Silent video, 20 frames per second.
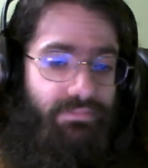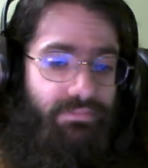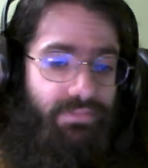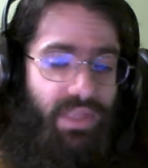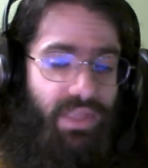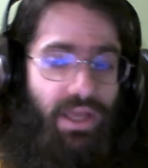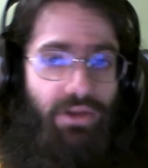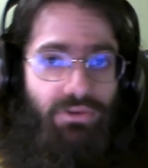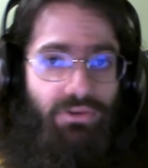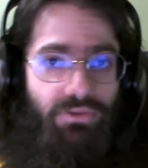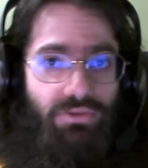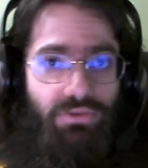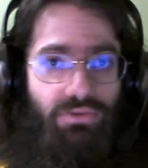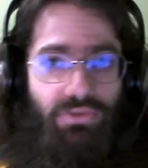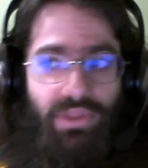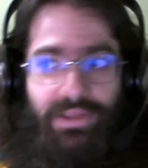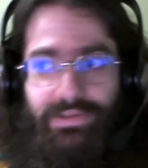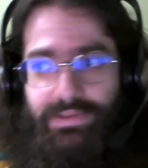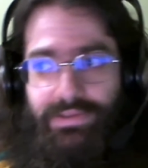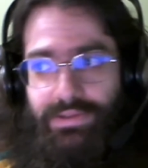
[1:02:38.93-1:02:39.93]
I don't know if
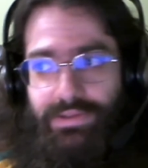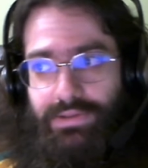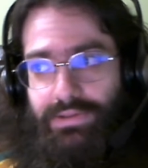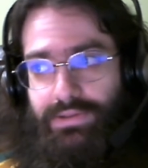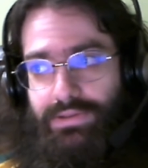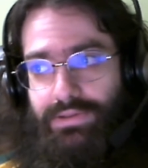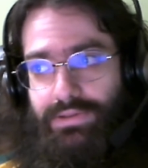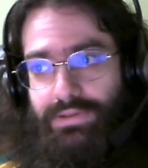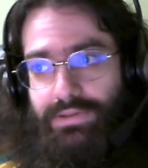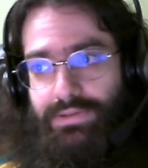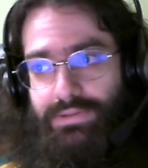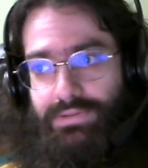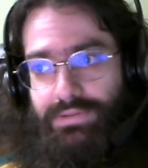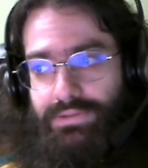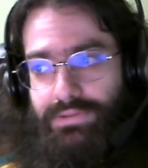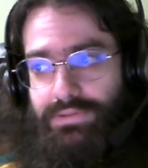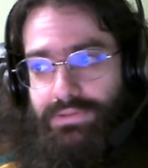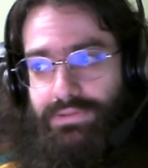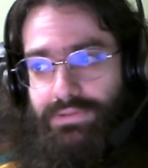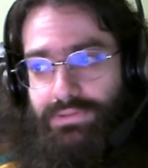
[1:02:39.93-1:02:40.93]
that's a
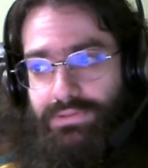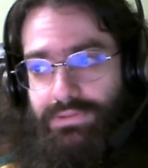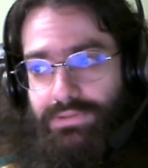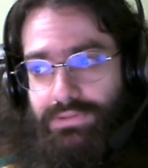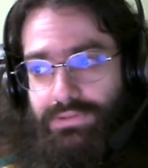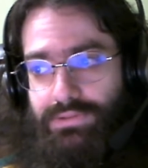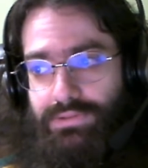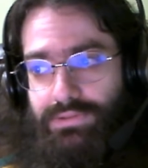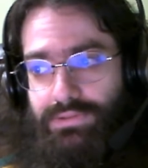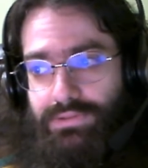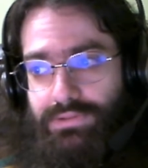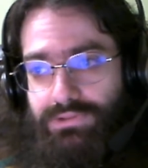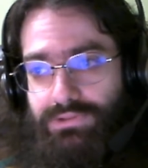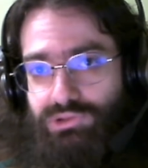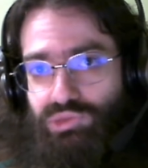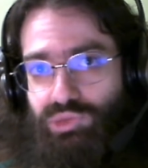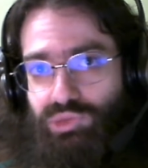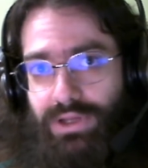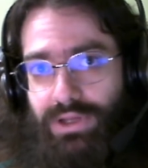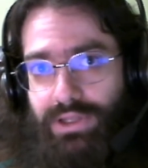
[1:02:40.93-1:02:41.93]

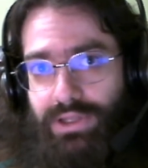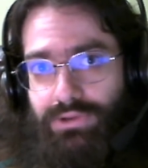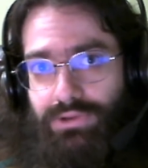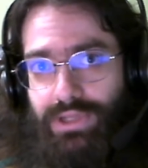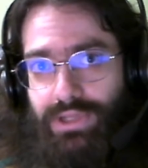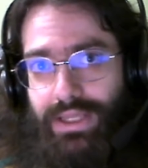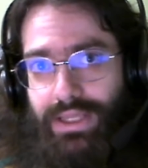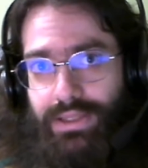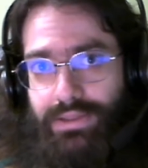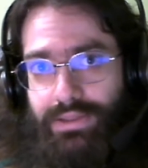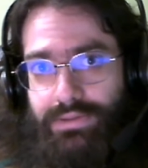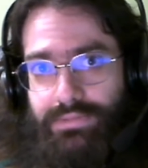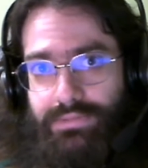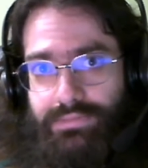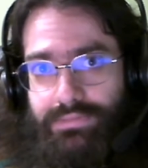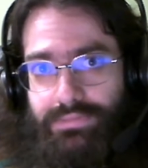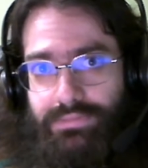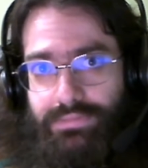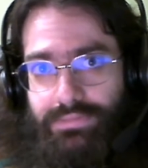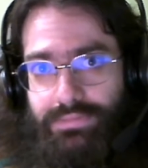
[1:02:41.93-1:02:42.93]
super entertaining
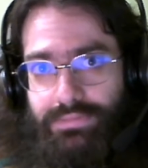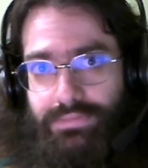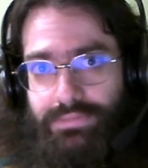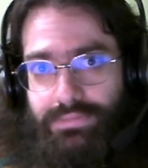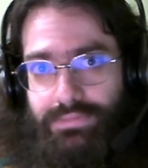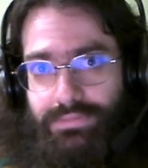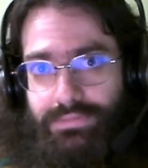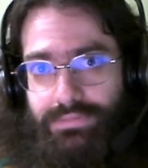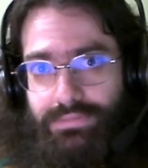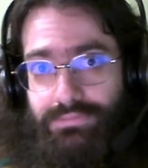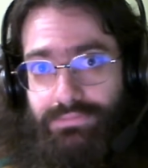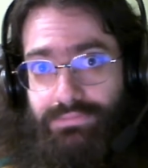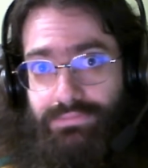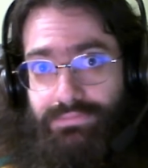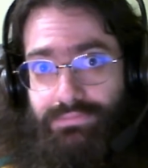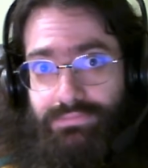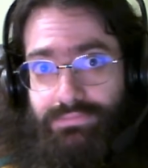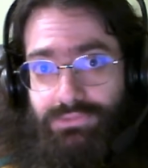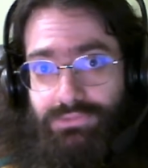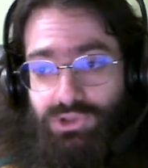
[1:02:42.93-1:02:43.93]

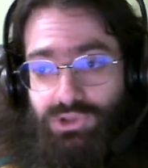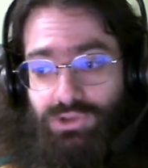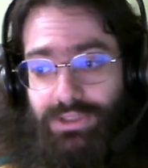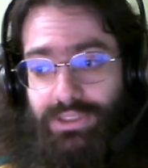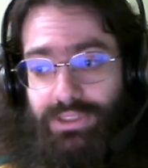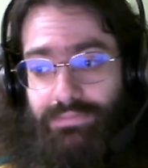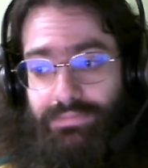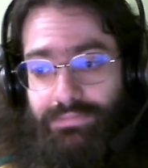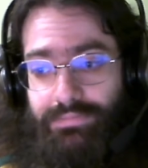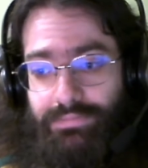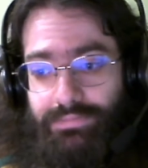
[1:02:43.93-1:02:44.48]
stream